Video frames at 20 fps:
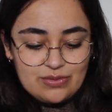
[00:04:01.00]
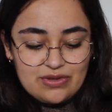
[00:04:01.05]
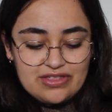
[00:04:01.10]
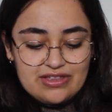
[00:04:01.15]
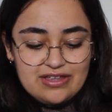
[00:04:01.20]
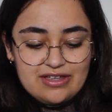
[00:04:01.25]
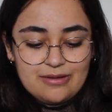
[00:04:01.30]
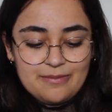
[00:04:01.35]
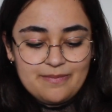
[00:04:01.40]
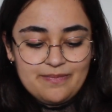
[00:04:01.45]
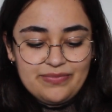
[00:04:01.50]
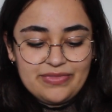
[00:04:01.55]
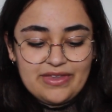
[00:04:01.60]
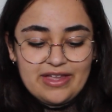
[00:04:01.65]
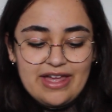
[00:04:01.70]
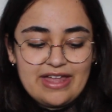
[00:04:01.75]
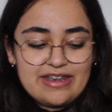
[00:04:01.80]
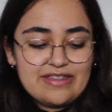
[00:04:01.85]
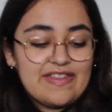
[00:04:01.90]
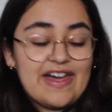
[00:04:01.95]
with it.
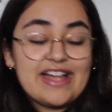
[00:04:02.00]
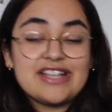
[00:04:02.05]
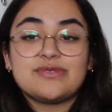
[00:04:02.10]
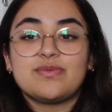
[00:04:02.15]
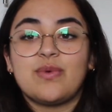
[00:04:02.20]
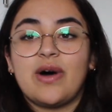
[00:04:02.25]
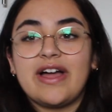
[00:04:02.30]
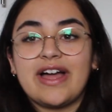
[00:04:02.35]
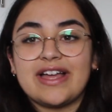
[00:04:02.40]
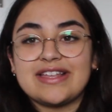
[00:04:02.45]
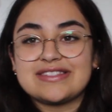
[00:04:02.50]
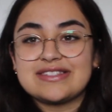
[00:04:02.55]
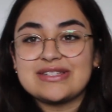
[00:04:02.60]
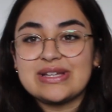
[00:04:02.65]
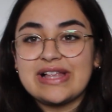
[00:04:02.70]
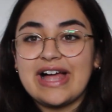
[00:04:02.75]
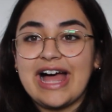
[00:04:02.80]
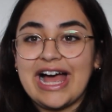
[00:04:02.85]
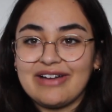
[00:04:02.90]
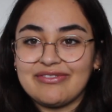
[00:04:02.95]
And that's why I
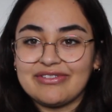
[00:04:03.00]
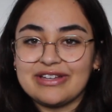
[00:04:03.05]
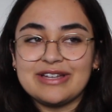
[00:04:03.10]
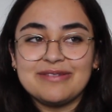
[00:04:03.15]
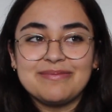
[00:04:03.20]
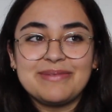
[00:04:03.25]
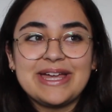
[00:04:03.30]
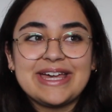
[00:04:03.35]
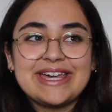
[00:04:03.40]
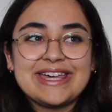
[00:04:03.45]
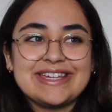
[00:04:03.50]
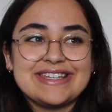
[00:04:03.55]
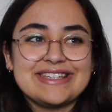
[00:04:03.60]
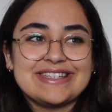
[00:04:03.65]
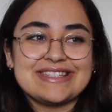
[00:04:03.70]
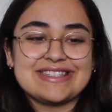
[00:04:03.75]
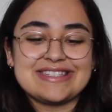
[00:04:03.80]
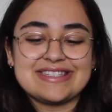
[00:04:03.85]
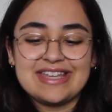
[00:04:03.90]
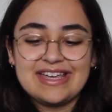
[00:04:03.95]
still have it,
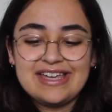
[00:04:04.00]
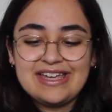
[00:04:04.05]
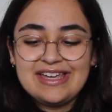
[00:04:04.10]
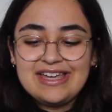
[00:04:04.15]
because